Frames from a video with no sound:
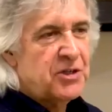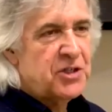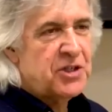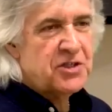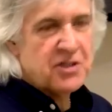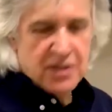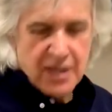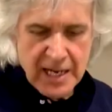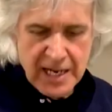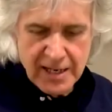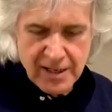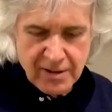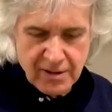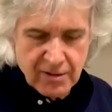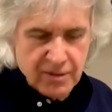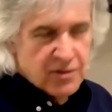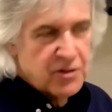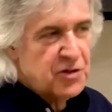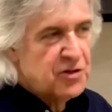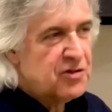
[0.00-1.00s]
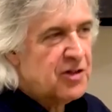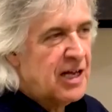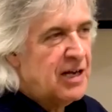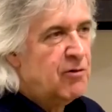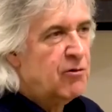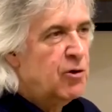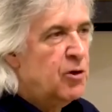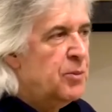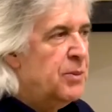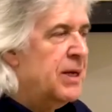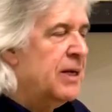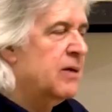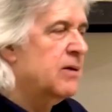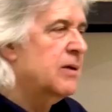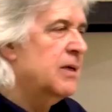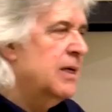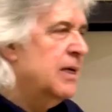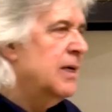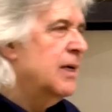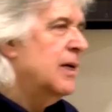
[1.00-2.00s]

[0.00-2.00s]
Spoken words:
just like real metal.